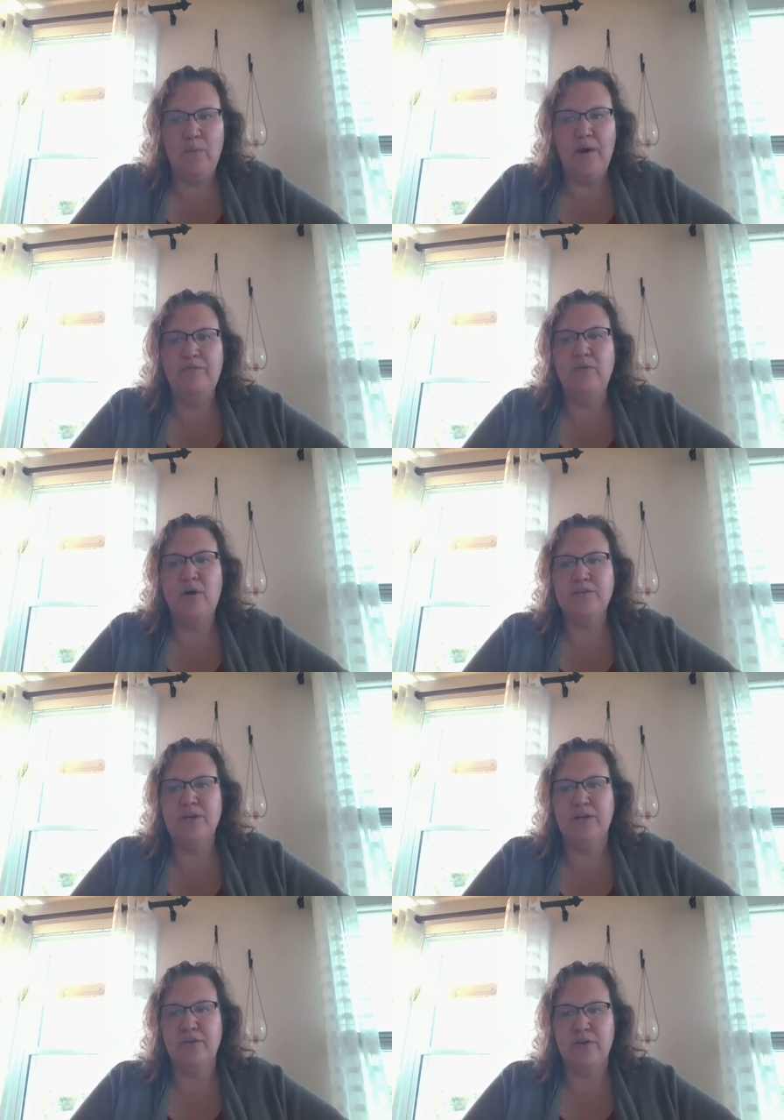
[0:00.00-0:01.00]
what fall
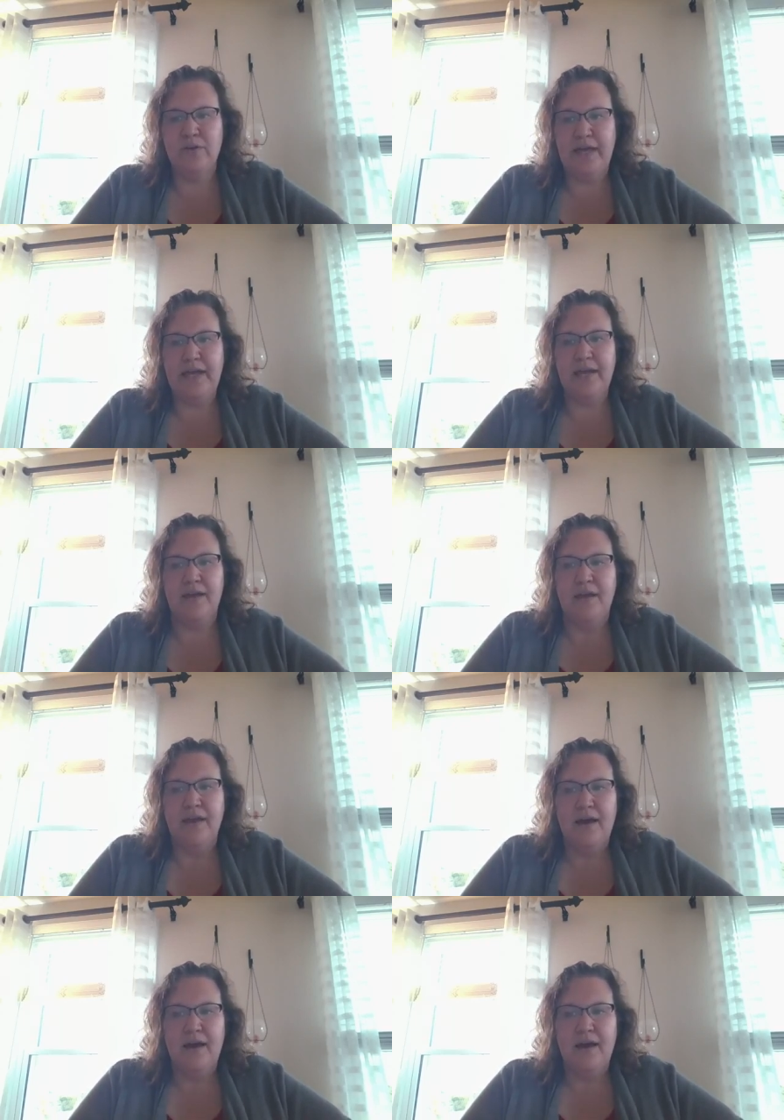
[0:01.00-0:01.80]
is going to look like.